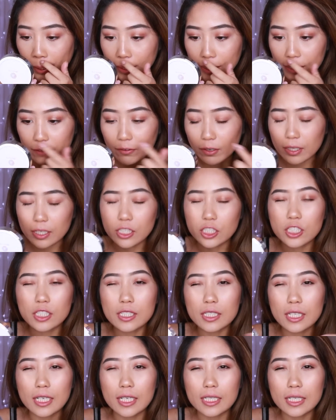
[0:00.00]
the
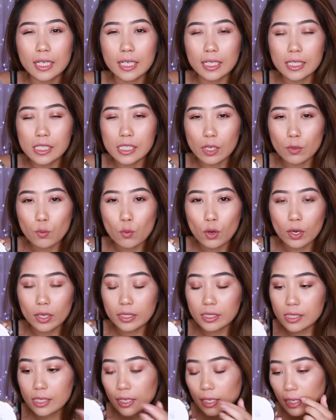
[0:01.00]
foundation did
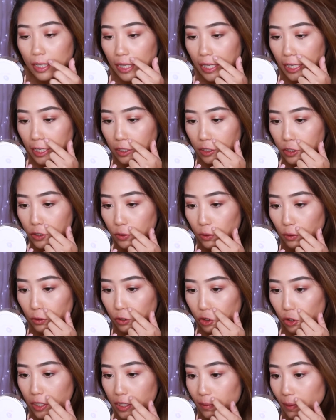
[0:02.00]
somewhat cling to
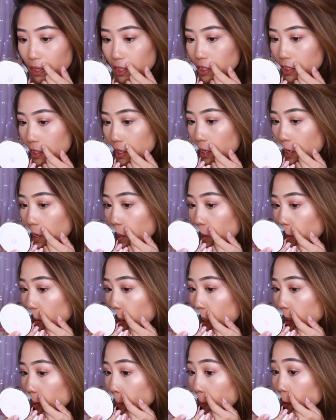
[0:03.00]
those dry spots.
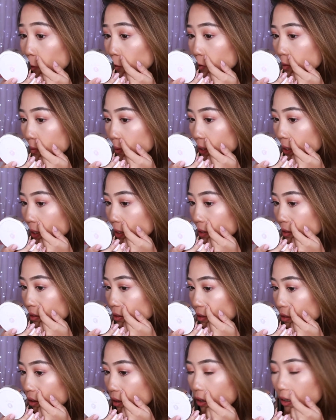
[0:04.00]
Like my nose right here,
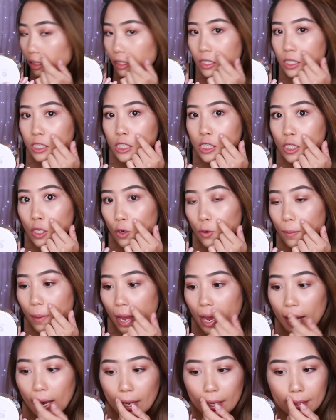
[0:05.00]
oh, it's so
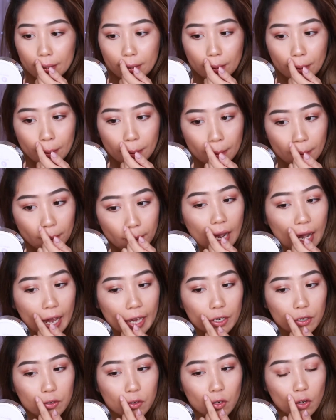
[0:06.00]
bad.
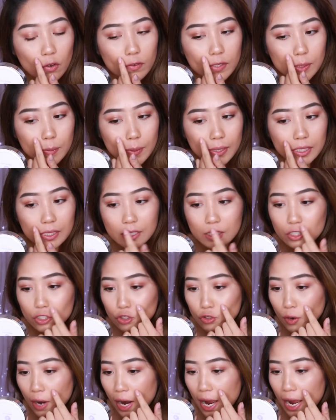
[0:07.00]
I don't know if it's because
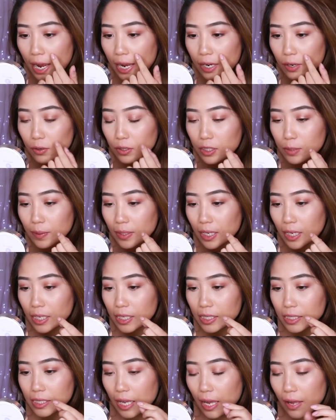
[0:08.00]
it's dry or it's
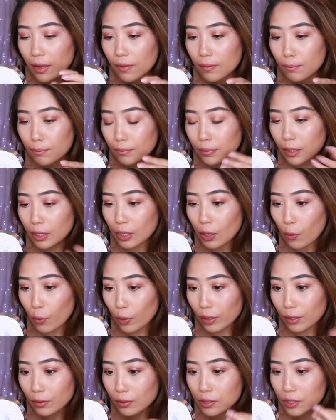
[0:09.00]
because the
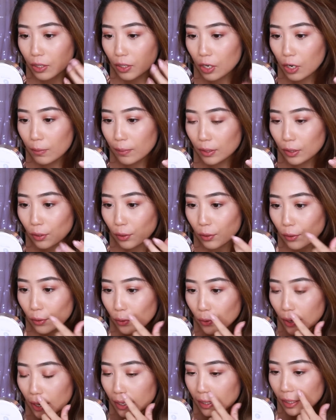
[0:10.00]
oils are coming
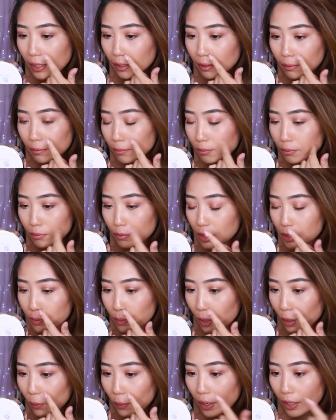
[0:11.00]
through and that's
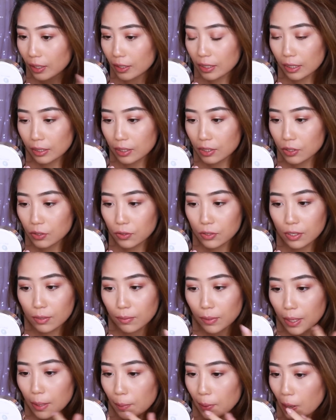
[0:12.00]
probably why I look like this or
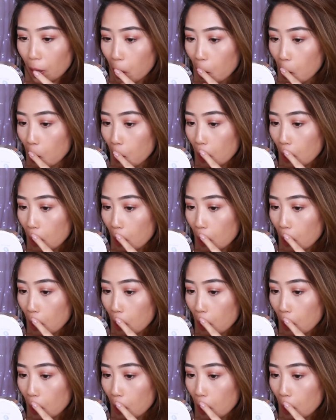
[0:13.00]
something, but